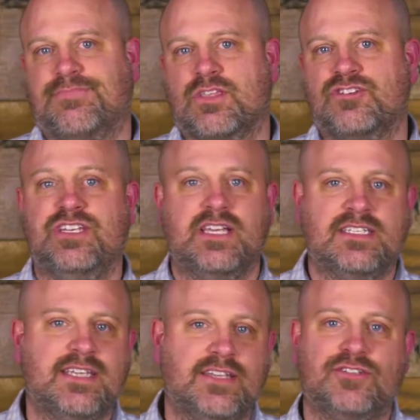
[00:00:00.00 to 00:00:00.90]
She had
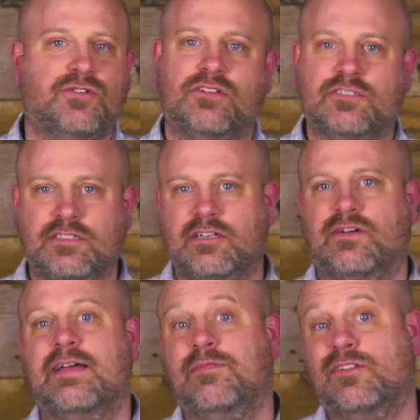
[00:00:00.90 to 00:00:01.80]
said so long ago,
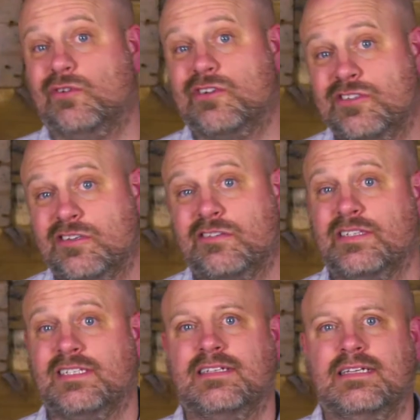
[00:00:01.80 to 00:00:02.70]
I am the Lord's
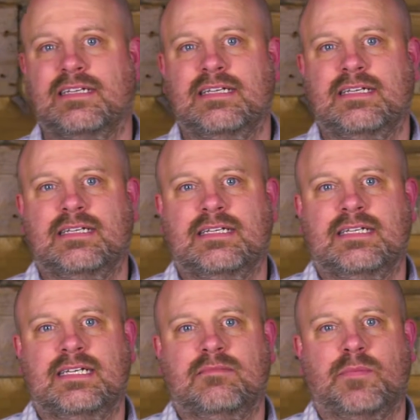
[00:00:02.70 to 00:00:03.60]
servant.
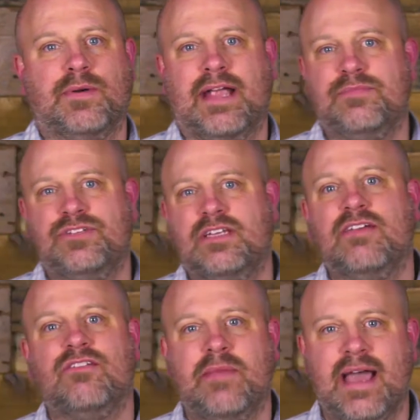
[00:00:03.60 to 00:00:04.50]
But perhaps she had
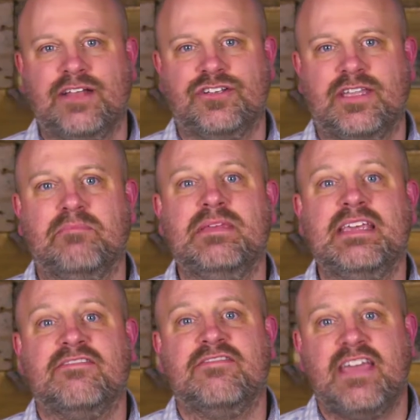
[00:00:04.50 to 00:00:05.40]
never imagined that
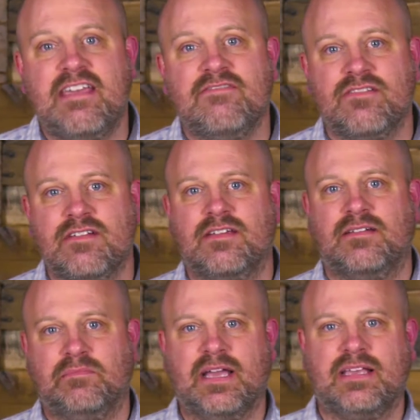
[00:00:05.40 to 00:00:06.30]
being favored
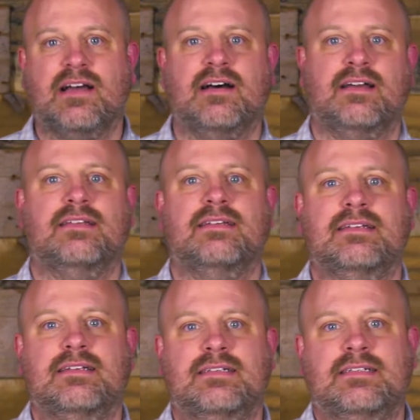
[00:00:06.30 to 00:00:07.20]
by God
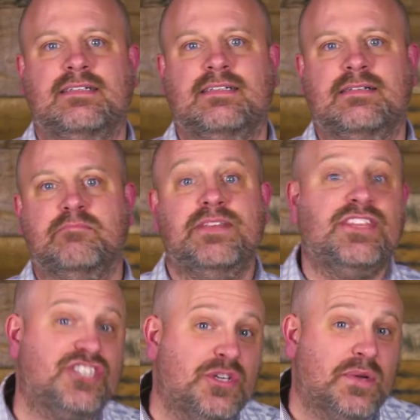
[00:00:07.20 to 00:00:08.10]
meant
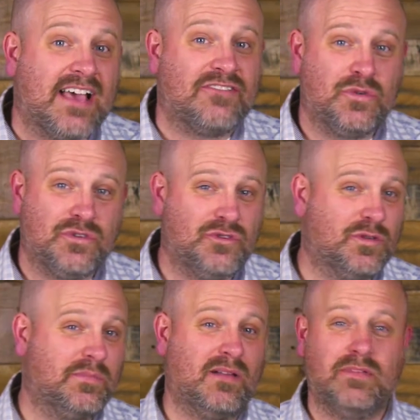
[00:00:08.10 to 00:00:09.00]
that she would have to endure
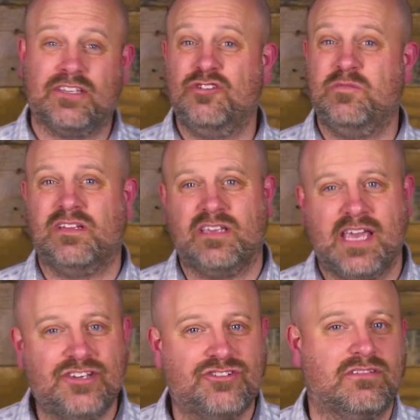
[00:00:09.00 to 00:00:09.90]
public
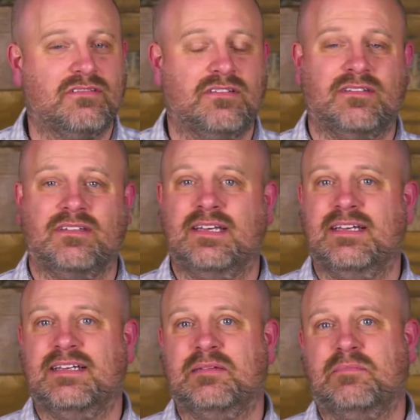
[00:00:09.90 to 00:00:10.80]
humiliation,
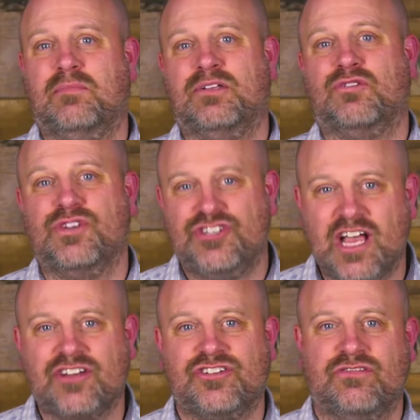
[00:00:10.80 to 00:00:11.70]
public
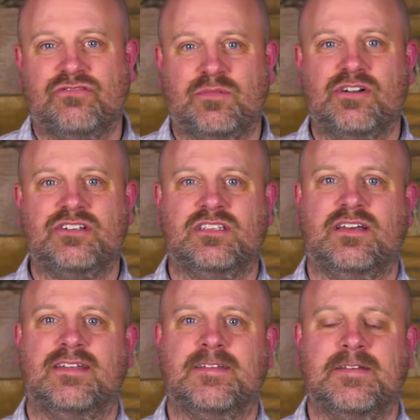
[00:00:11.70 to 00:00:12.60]
rejection from her son.